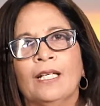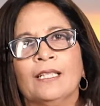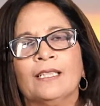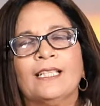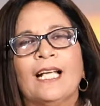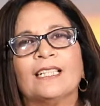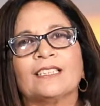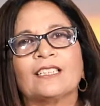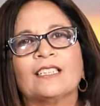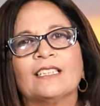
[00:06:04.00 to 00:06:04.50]

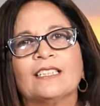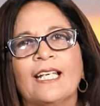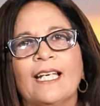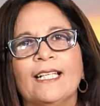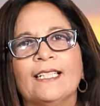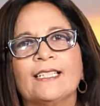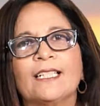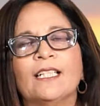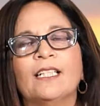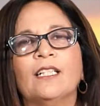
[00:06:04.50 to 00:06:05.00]
That
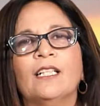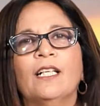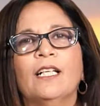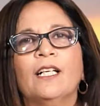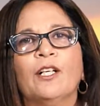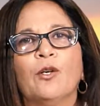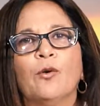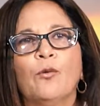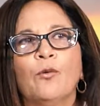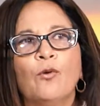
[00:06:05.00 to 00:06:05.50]
Satan
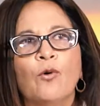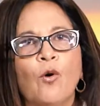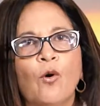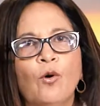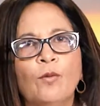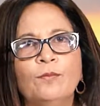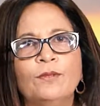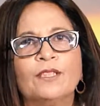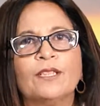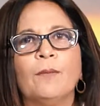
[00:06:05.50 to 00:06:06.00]

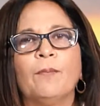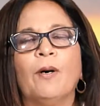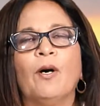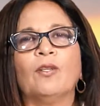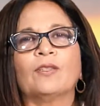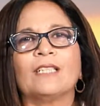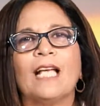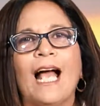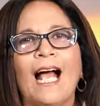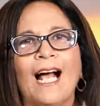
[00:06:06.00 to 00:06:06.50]
roams
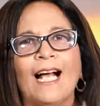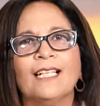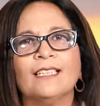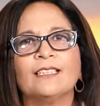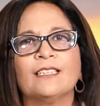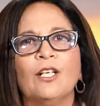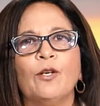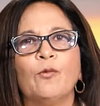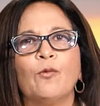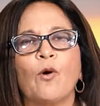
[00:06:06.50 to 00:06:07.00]
about
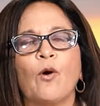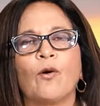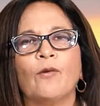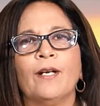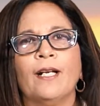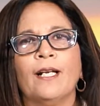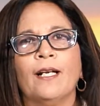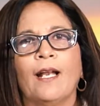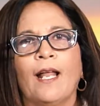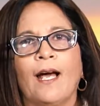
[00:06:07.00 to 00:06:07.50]
as a
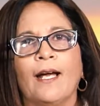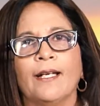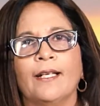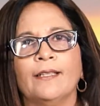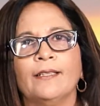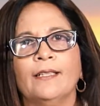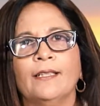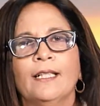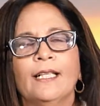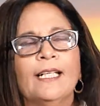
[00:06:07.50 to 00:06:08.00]
roaring
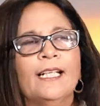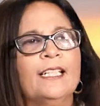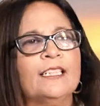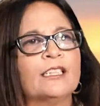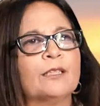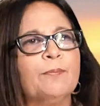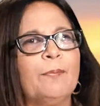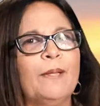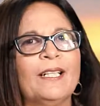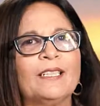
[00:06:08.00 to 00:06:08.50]
lion. He
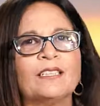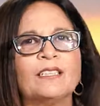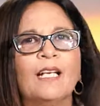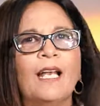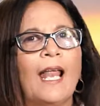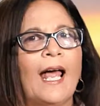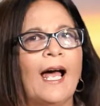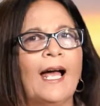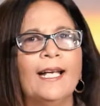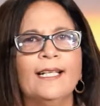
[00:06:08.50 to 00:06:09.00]
speaks
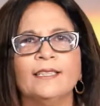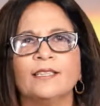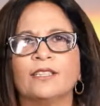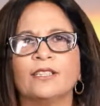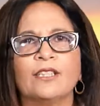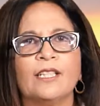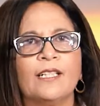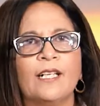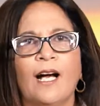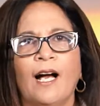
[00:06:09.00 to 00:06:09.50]
lies
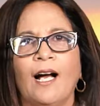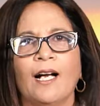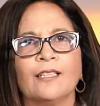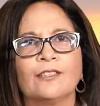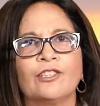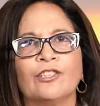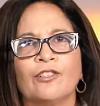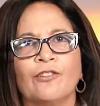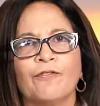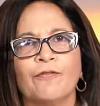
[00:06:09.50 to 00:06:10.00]
to the
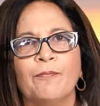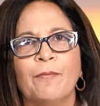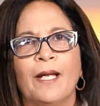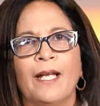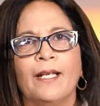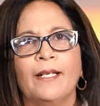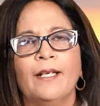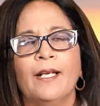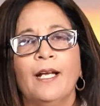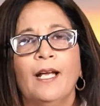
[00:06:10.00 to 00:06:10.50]
hearts of
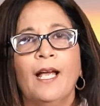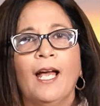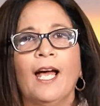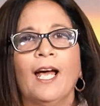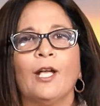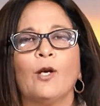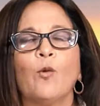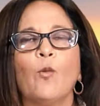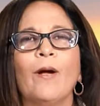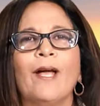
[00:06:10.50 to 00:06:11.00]
men.
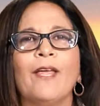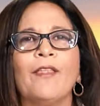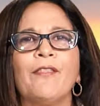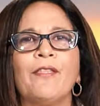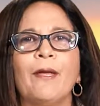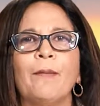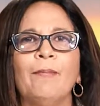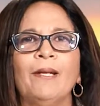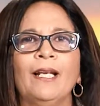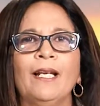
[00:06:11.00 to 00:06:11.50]
And when
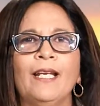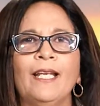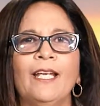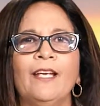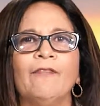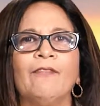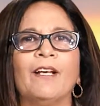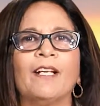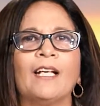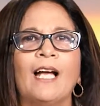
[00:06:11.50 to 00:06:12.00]
they
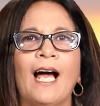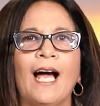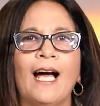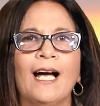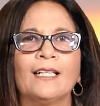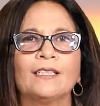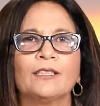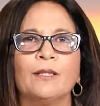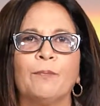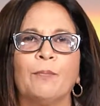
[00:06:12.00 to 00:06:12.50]
believe and
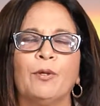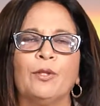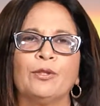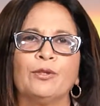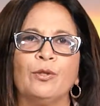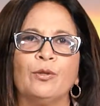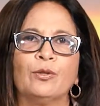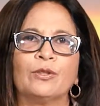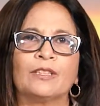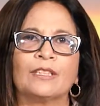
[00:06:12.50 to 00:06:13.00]
act
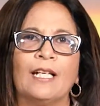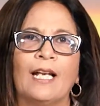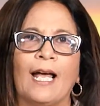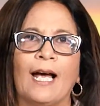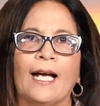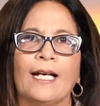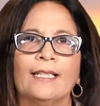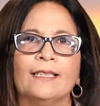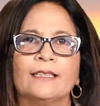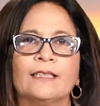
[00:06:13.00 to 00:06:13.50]
upon those
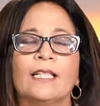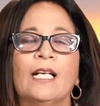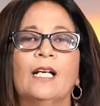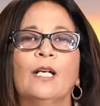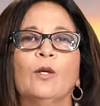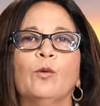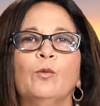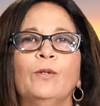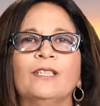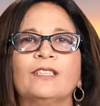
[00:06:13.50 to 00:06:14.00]
lies,
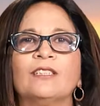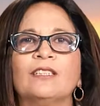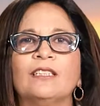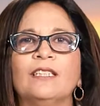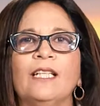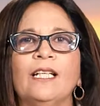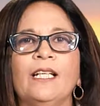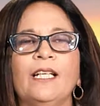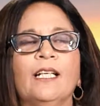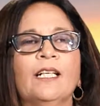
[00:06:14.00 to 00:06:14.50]
we
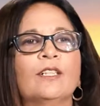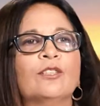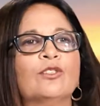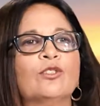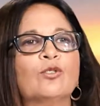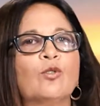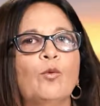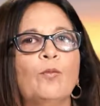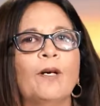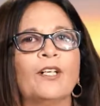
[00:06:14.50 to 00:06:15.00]
see
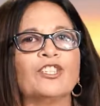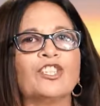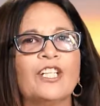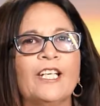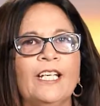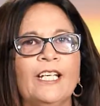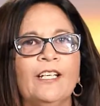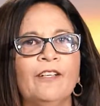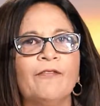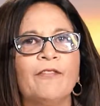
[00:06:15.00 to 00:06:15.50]
so much
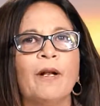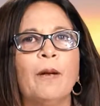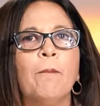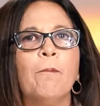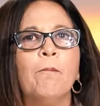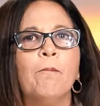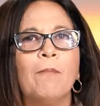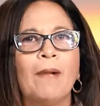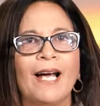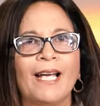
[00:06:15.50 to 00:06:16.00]
evil
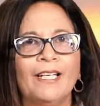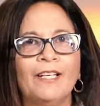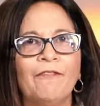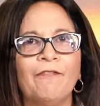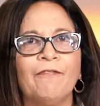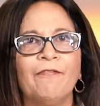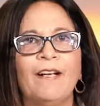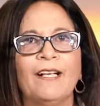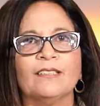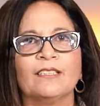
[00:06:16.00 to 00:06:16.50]

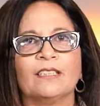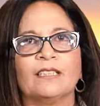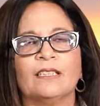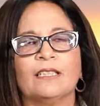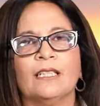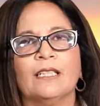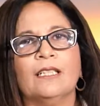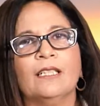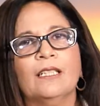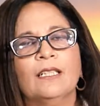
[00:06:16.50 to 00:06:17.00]

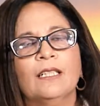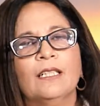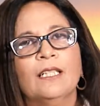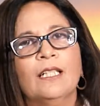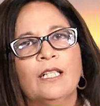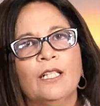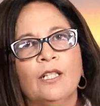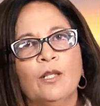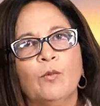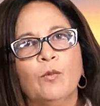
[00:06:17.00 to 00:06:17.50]
manifested
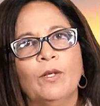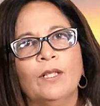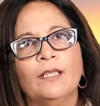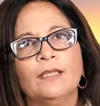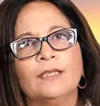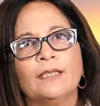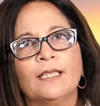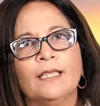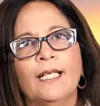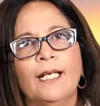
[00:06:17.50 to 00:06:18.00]
in the
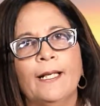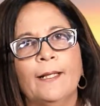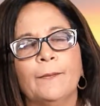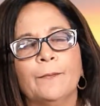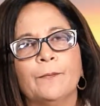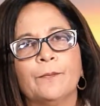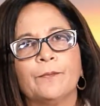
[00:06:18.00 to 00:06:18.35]
world today.